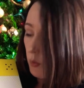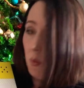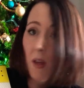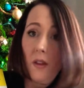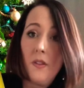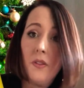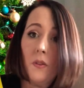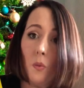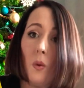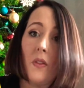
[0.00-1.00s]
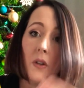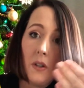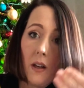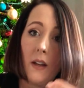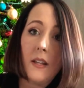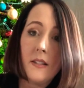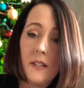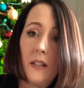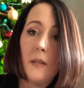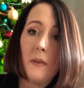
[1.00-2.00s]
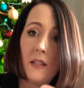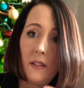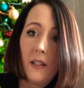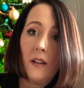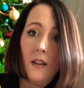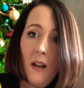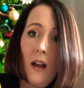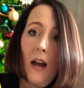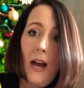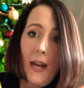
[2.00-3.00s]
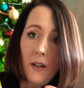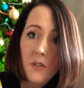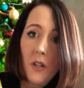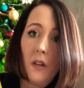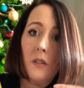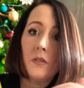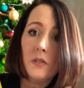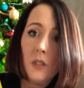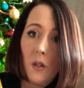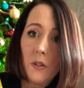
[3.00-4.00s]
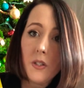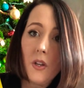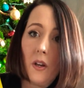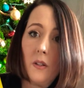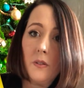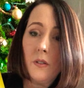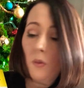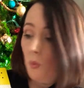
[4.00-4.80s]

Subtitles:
with whether or not it's going to be like a higher tone or lower tone